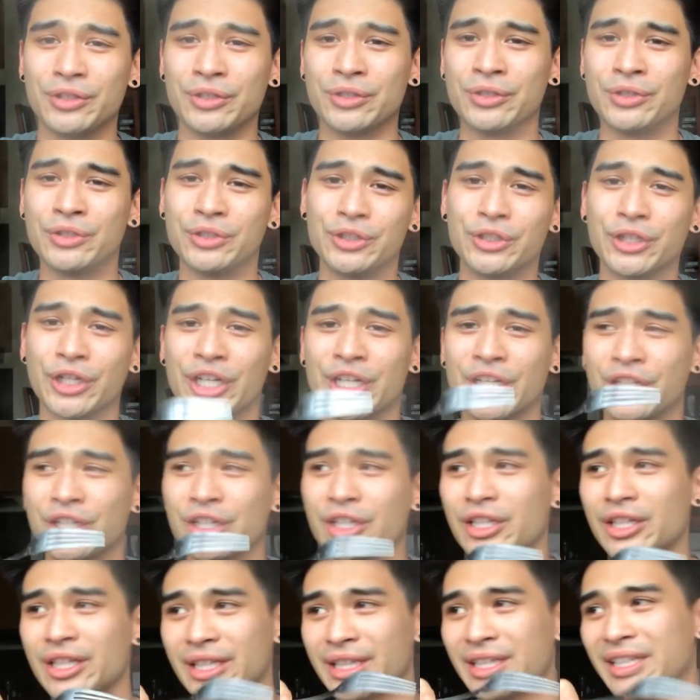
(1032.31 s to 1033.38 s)
to do
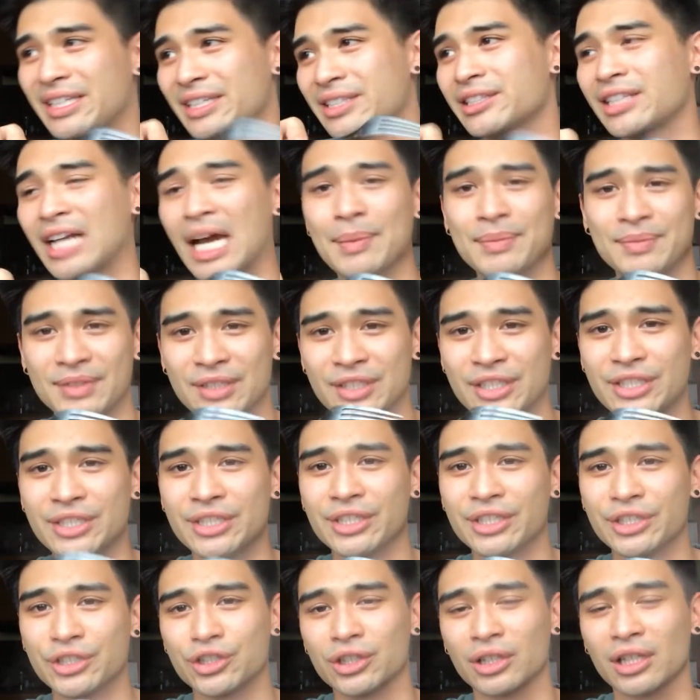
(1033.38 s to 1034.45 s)
during this time of
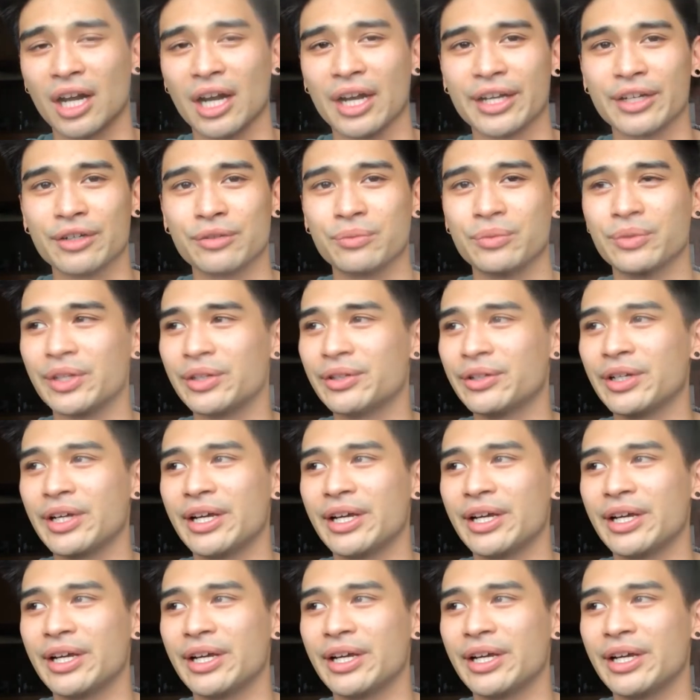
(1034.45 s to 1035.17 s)
the year, July,